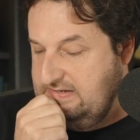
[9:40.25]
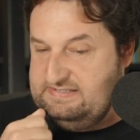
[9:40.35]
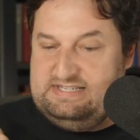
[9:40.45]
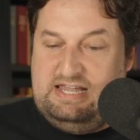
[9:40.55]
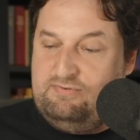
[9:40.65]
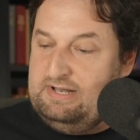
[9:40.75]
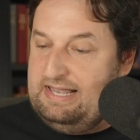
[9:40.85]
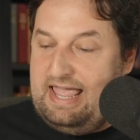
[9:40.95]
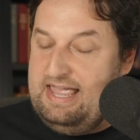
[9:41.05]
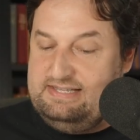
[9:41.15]
Stephen
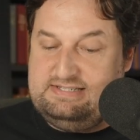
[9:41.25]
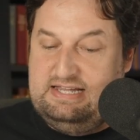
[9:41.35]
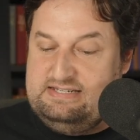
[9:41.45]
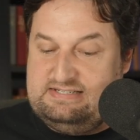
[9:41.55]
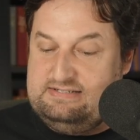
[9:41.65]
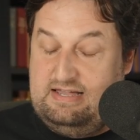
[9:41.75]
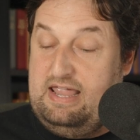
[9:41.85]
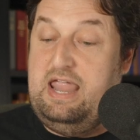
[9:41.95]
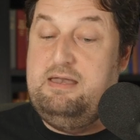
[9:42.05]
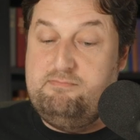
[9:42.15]
Lett is,
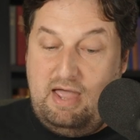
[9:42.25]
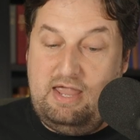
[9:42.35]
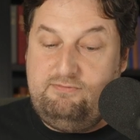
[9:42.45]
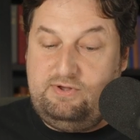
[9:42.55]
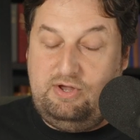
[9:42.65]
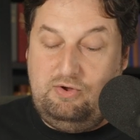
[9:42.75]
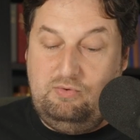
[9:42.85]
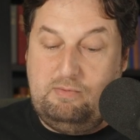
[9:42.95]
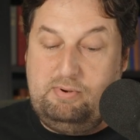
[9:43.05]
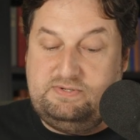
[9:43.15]
in my
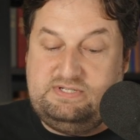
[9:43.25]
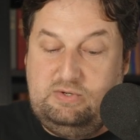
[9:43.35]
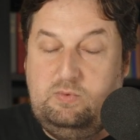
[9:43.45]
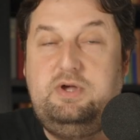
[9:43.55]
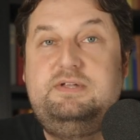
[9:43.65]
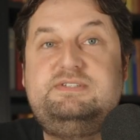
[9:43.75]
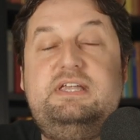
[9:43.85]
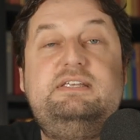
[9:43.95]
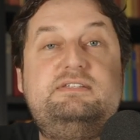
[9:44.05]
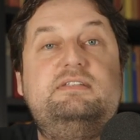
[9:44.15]
view, putting words
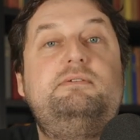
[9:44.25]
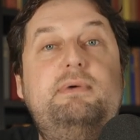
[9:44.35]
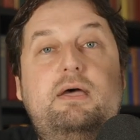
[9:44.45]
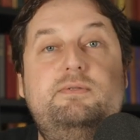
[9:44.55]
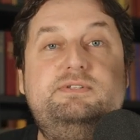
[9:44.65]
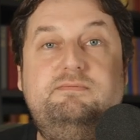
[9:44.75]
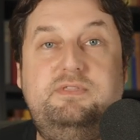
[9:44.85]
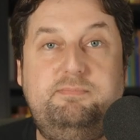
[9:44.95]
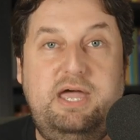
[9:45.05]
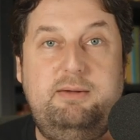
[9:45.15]
into the mouths of
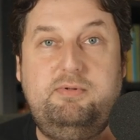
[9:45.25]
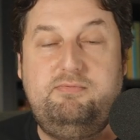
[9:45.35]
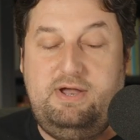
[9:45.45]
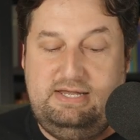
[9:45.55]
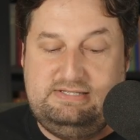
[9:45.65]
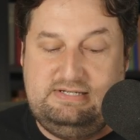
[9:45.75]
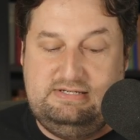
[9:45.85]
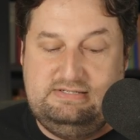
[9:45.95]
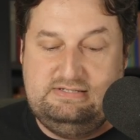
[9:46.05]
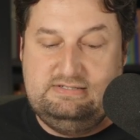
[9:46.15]
the Bible
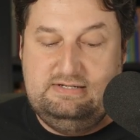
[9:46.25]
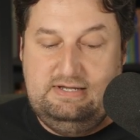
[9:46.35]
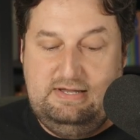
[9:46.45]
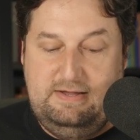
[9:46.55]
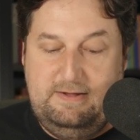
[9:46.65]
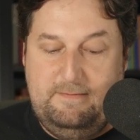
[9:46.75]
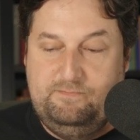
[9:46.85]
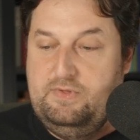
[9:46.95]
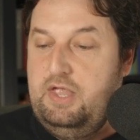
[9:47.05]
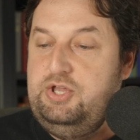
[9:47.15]
writers.
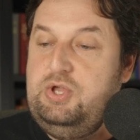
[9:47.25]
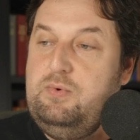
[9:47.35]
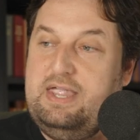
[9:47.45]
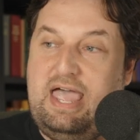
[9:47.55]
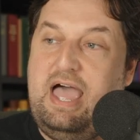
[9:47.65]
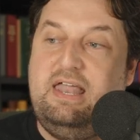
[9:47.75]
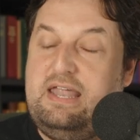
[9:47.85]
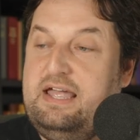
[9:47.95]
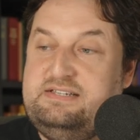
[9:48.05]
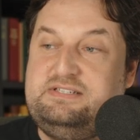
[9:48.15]
You
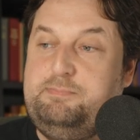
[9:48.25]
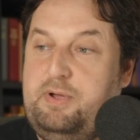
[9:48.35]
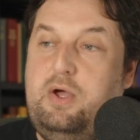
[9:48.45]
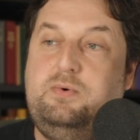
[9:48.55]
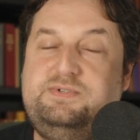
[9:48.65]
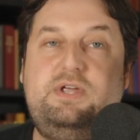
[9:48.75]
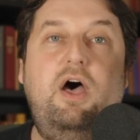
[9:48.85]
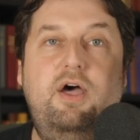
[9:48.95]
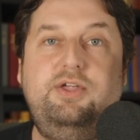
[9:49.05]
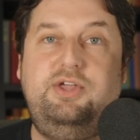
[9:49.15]
can, I suppose,
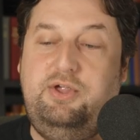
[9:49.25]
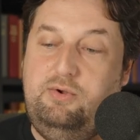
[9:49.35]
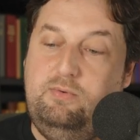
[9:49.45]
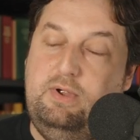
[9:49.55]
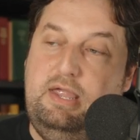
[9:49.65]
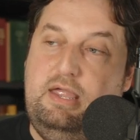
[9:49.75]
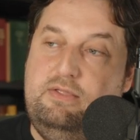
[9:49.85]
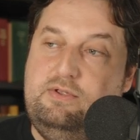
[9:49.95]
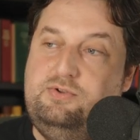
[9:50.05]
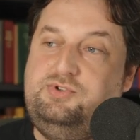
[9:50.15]
argue
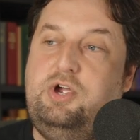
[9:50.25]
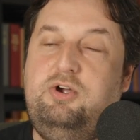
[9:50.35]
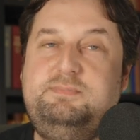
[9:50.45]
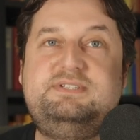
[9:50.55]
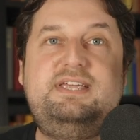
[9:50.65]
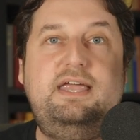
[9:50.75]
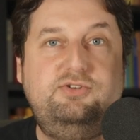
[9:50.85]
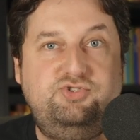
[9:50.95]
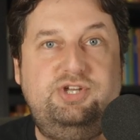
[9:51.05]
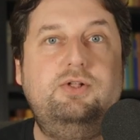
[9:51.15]
that Job's
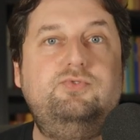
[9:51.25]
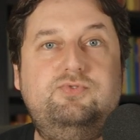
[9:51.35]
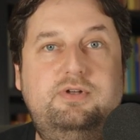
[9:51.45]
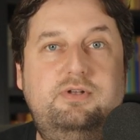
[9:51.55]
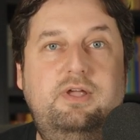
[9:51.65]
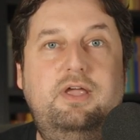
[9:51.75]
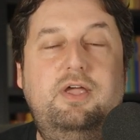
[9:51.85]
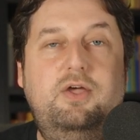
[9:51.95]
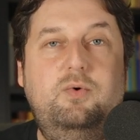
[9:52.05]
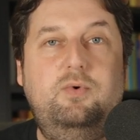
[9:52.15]
ten children
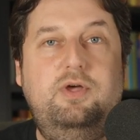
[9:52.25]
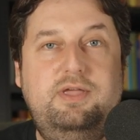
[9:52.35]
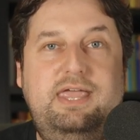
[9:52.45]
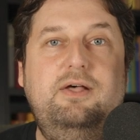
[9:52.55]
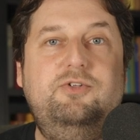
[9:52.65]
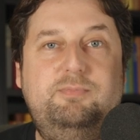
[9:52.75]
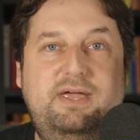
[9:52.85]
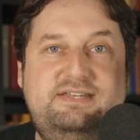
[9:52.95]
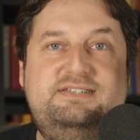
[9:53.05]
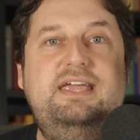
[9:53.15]
were killed
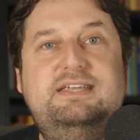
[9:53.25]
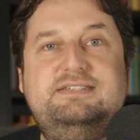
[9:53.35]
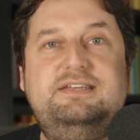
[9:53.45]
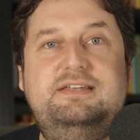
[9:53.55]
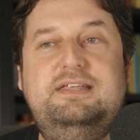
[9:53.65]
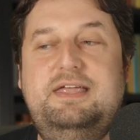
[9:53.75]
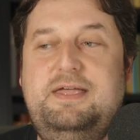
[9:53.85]
by Satan,